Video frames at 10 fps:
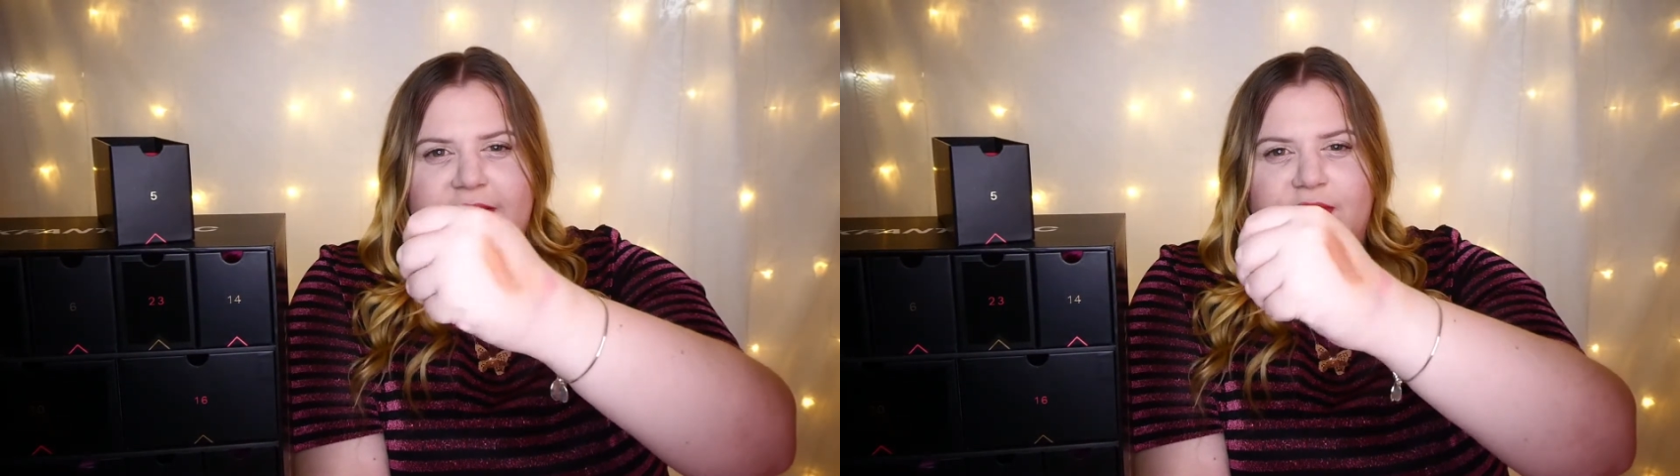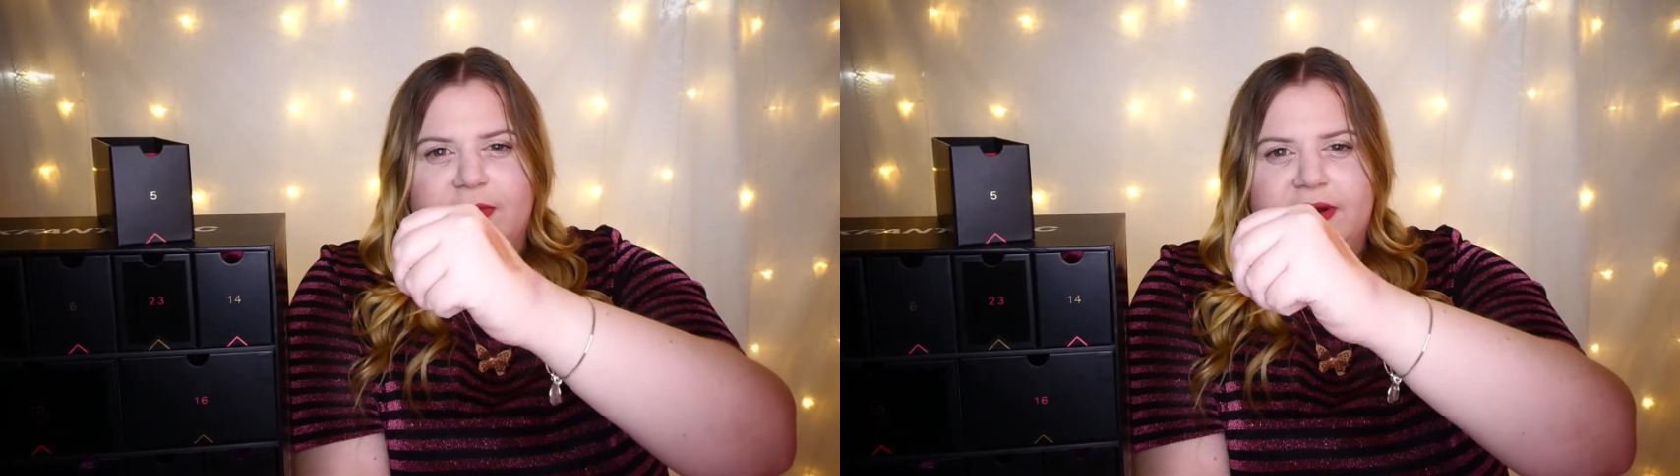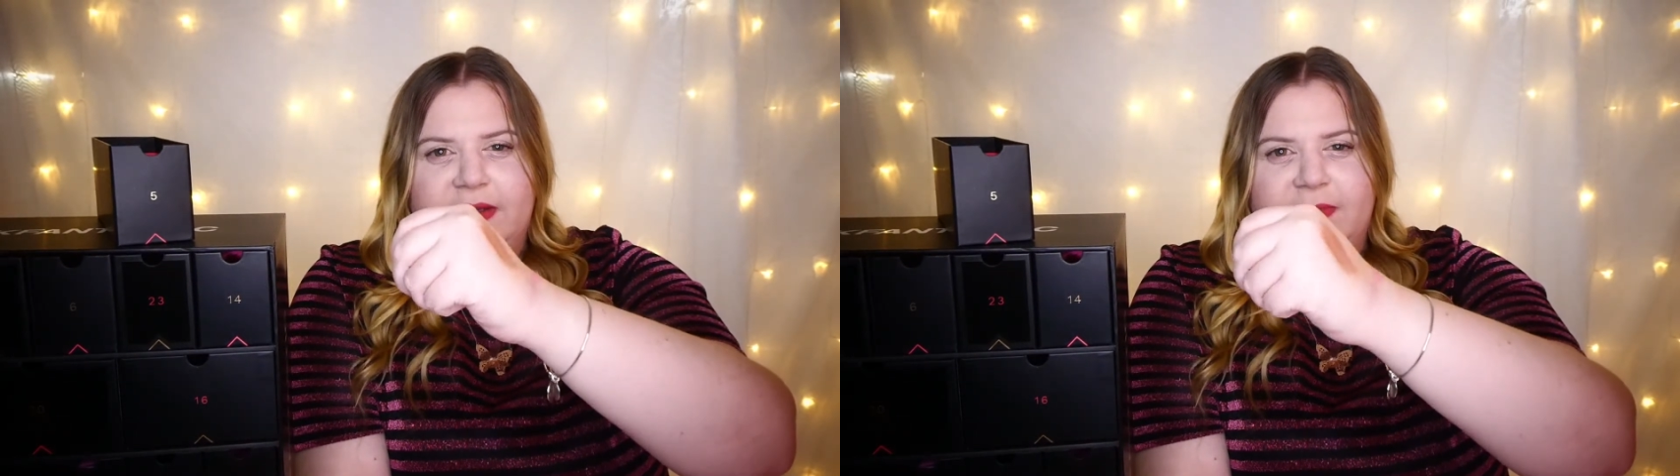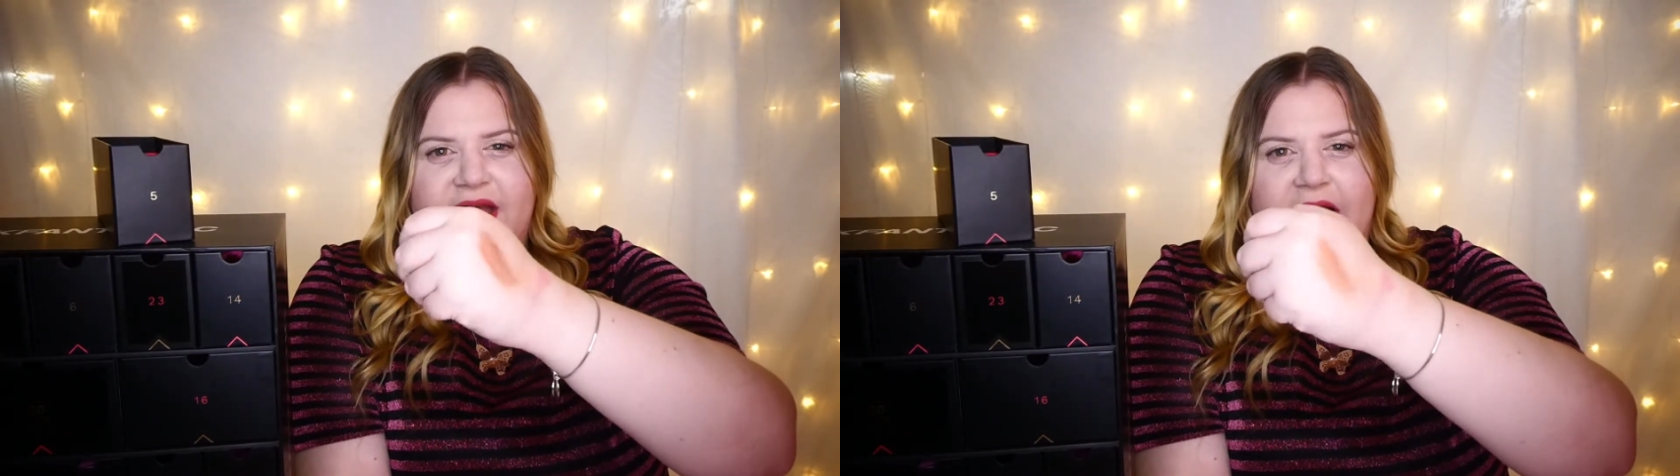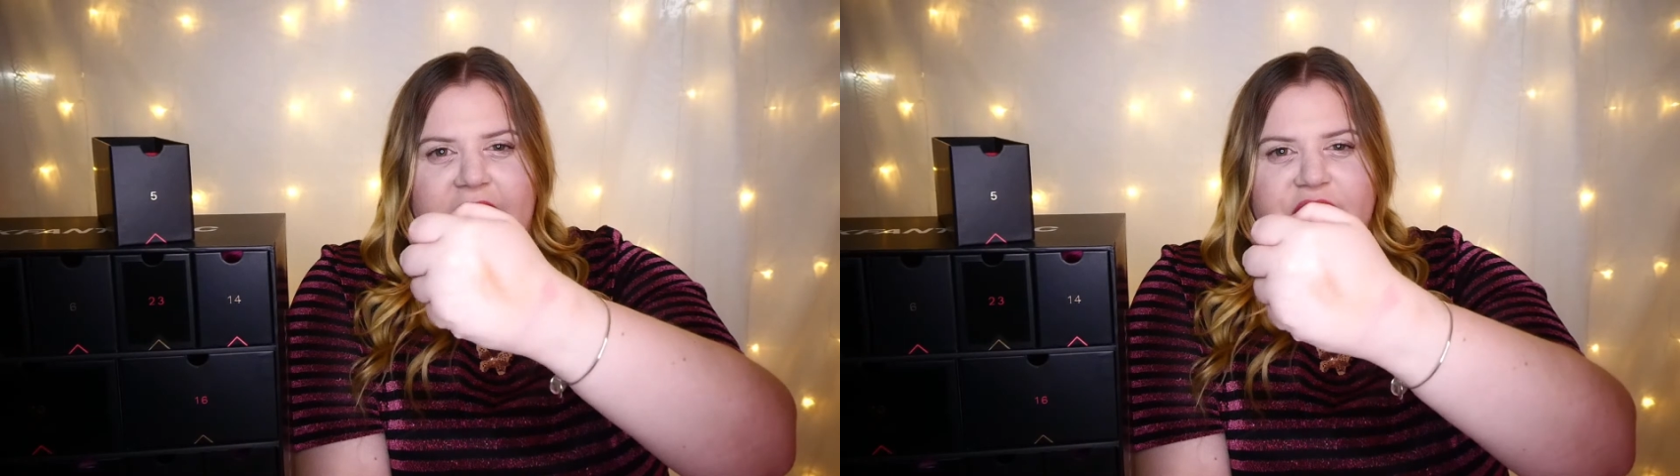creamy
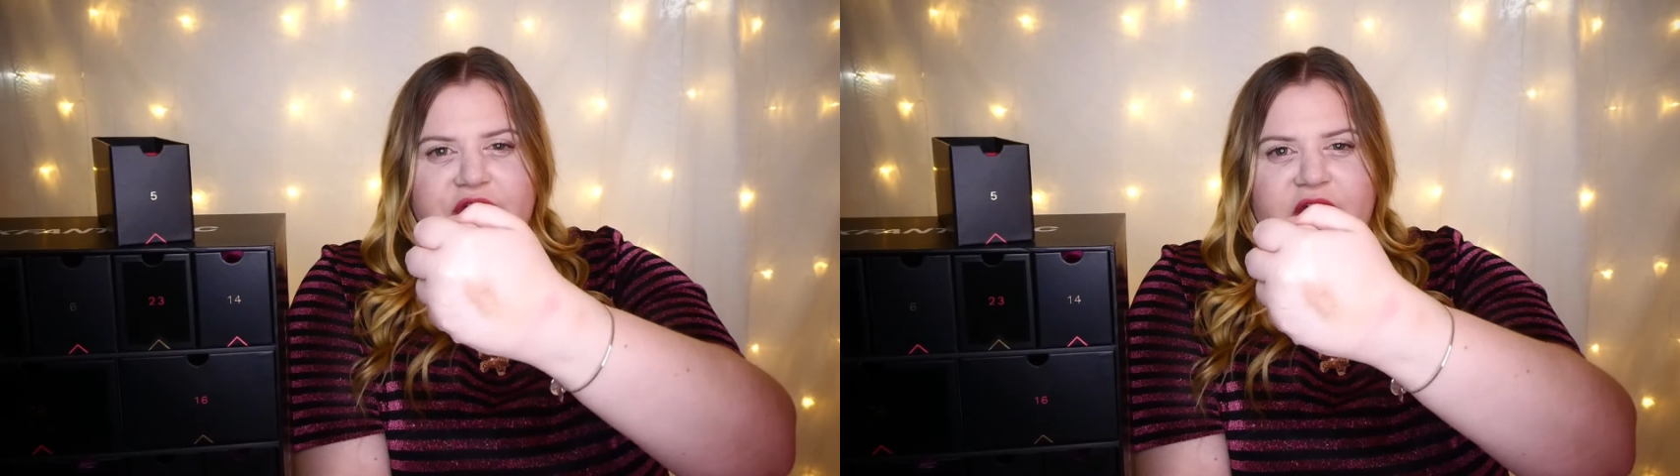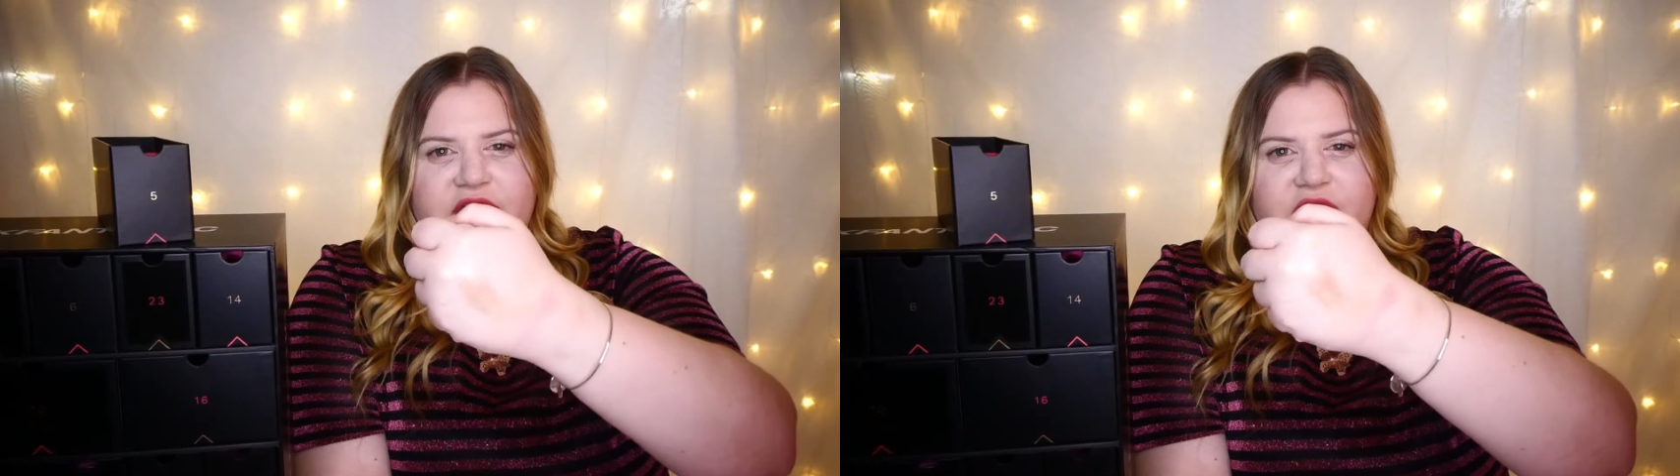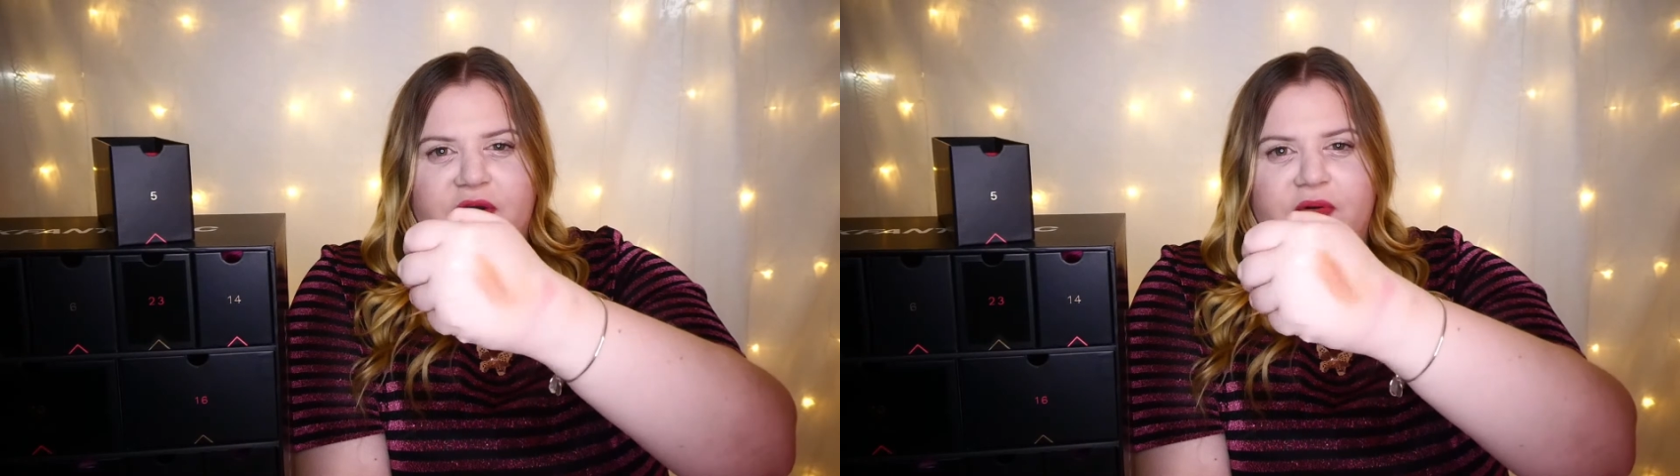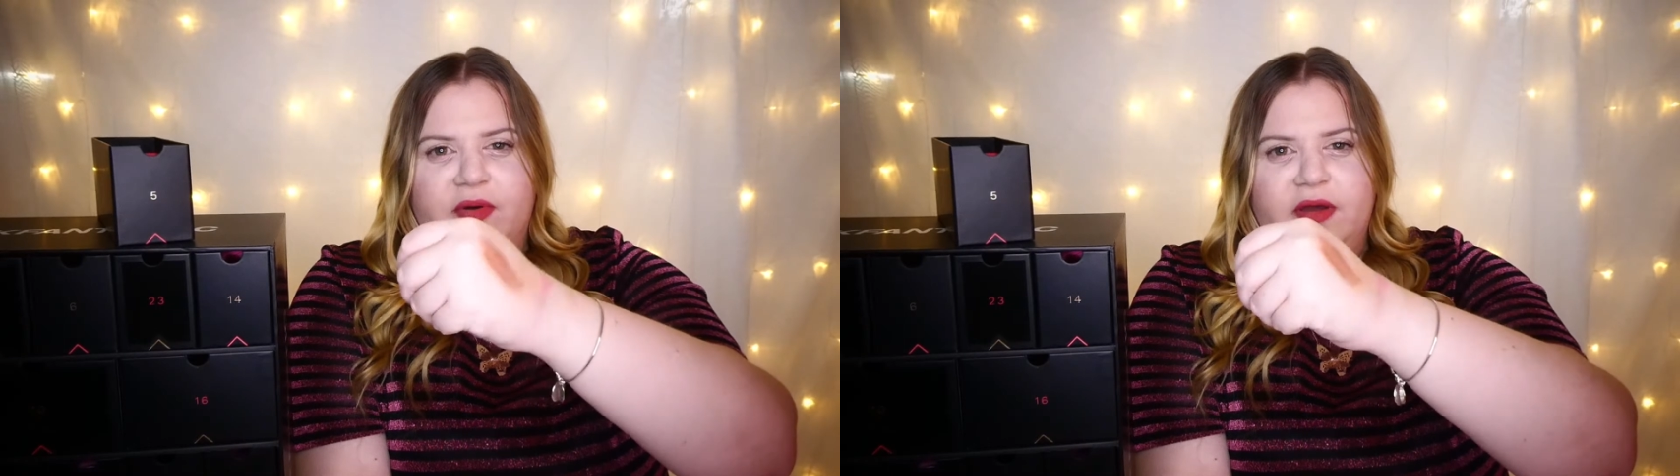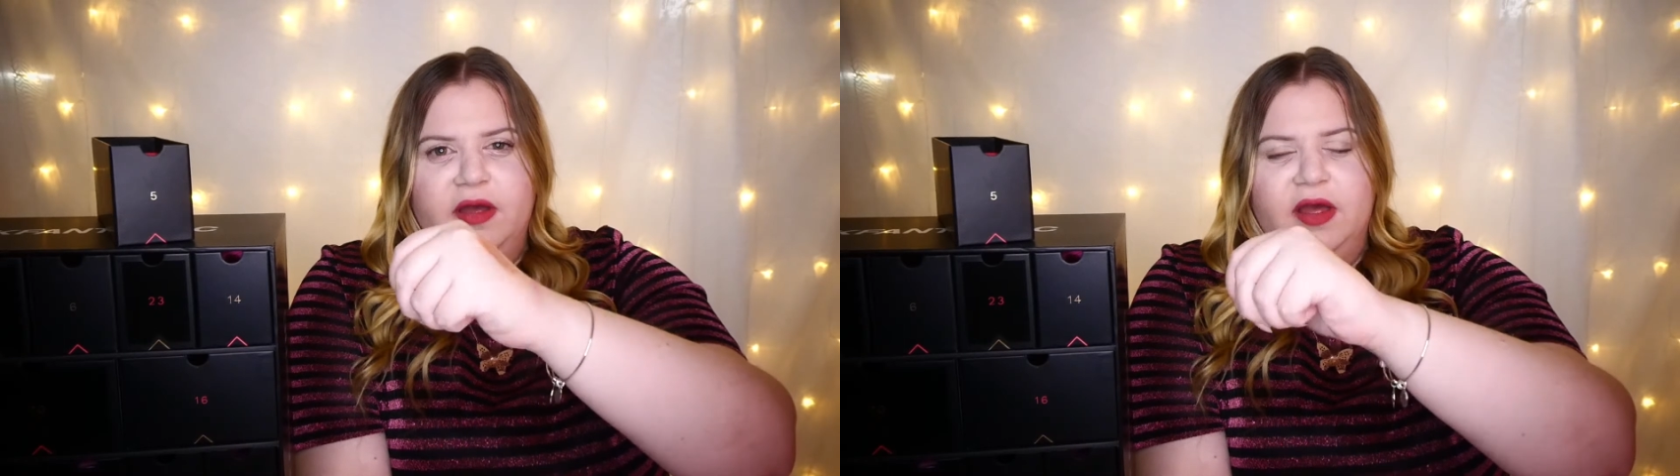eyeshadow,